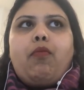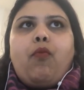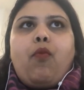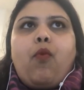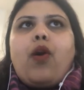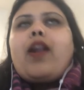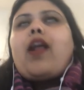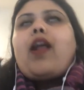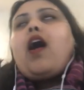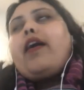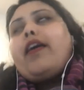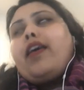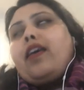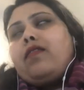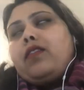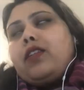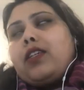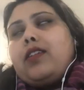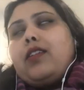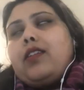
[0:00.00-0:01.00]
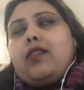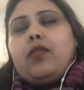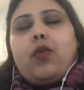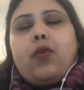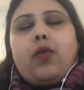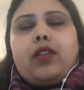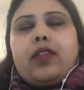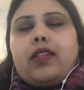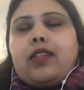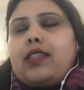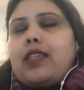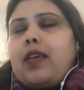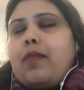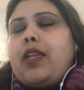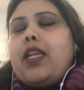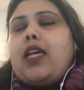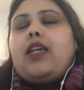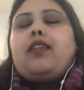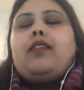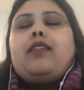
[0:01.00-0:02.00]
what I have learned in all the
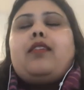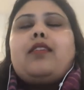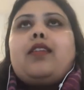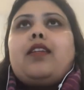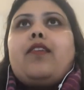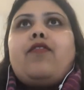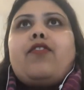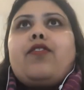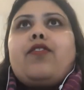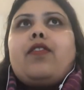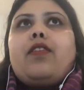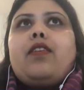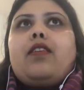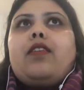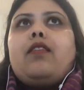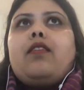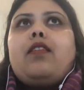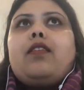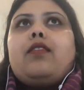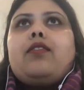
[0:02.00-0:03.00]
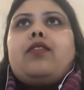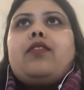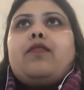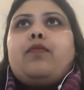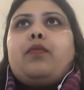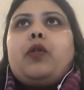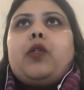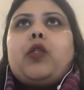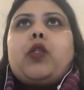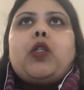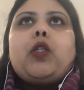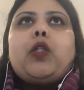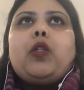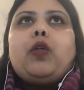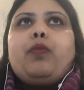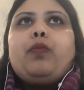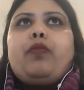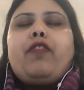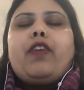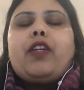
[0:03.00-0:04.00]
seminars and every uh, sort of personal
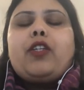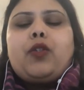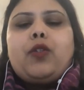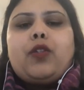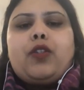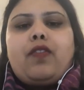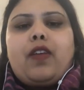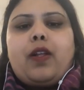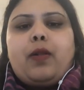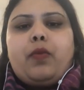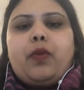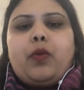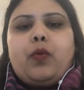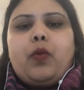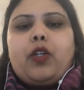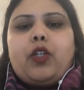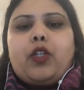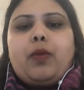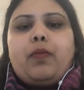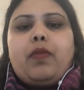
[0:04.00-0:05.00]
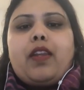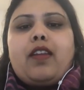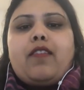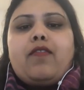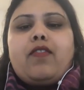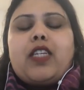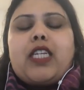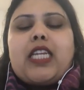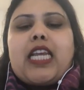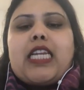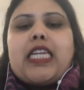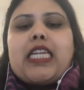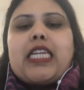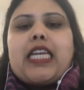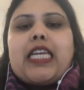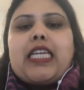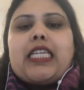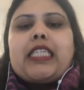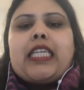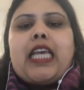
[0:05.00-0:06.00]
or professional development workshop that I've attended
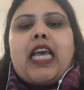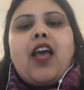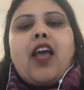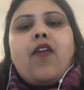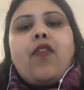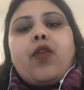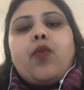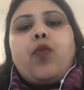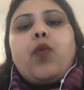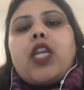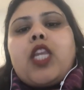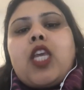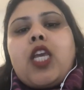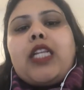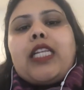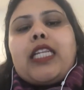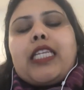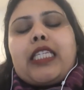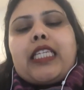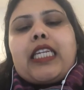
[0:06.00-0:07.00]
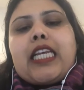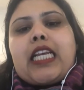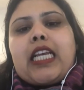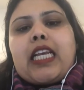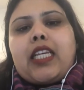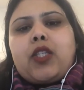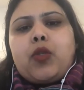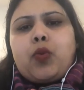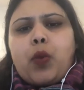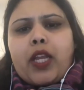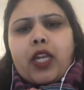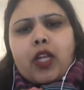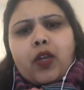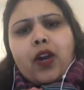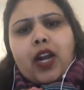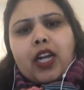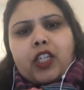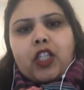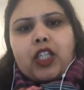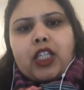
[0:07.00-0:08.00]
is that when you're listening is when
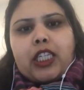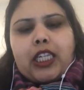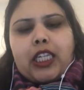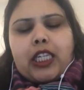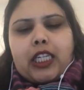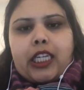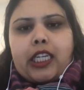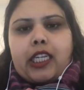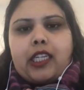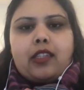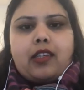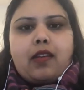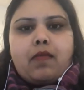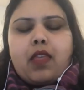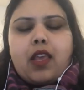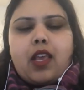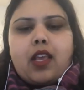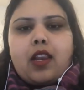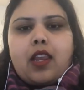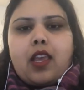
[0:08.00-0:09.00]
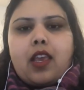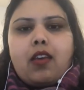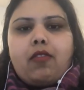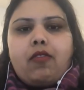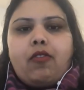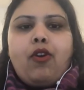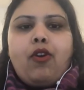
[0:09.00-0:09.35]
you're actually learning something new.